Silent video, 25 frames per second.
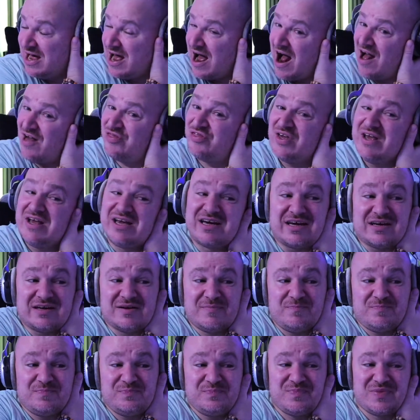I think
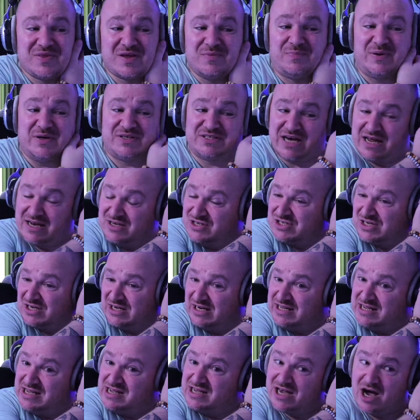
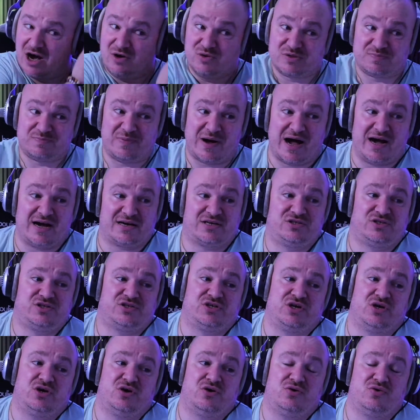potentially he goes back
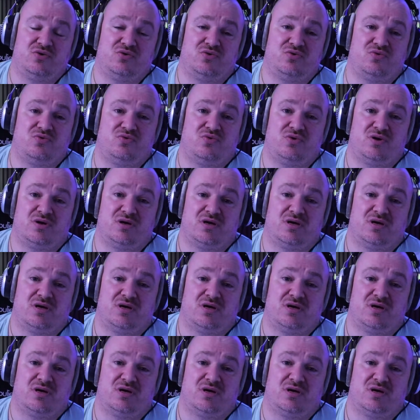to.